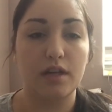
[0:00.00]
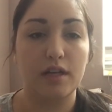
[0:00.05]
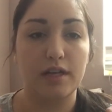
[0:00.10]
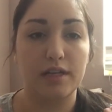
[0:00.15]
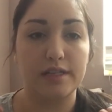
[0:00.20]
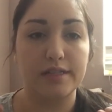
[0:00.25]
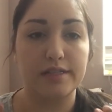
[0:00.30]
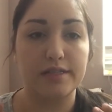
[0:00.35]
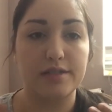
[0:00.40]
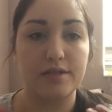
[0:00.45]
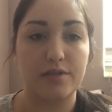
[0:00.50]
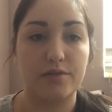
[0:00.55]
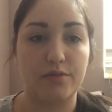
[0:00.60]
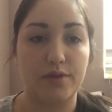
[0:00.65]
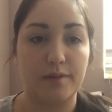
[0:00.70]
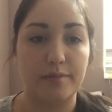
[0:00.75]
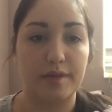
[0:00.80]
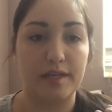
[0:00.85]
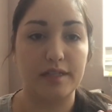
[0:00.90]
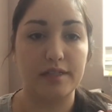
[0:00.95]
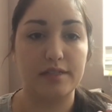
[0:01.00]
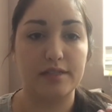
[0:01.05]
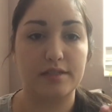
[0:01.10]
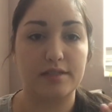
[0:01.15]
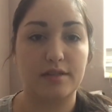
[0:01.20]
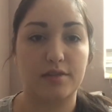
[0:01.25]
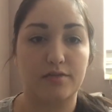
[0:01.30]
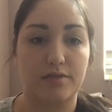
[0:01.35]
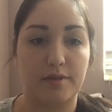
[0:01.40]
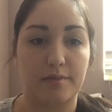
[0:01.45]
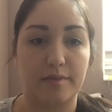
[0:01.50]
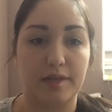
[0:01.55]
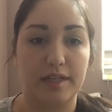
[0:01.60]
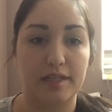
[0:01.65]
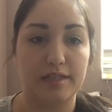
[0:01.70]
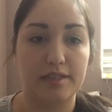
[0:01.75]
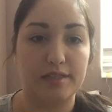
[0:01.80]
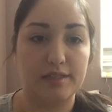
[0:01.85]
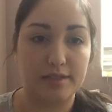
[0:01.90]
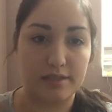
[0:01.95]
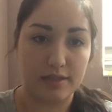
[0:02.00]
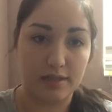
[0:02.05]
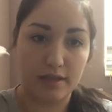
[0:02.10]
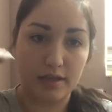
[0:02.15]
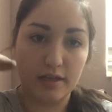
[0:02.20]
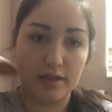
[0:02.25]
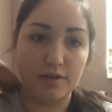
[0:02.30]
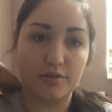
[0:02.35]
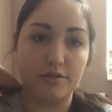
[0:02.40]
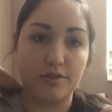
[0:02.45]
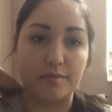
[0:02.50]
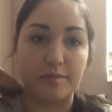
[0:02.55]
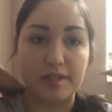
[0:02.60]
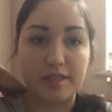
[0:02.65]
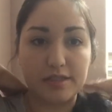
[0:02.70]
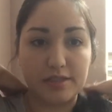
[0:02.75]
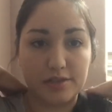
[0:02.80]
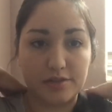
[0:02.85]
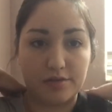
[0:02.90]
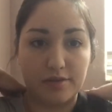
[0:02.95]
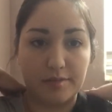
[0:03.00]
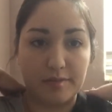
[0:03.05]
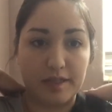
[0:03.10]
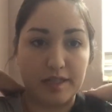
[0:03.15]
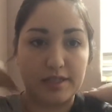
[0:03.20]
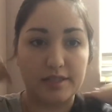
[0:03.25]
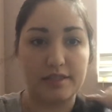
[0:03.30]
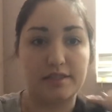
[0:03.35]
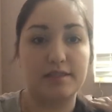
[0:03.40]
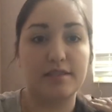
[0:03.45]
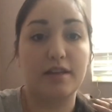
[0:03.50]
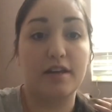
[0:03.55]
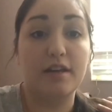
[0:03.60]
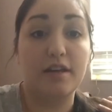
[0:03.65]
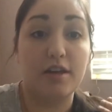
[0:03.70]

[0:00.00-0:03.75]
it's 3 minutes, 3 minutes, 3 minutes, 3 minutes,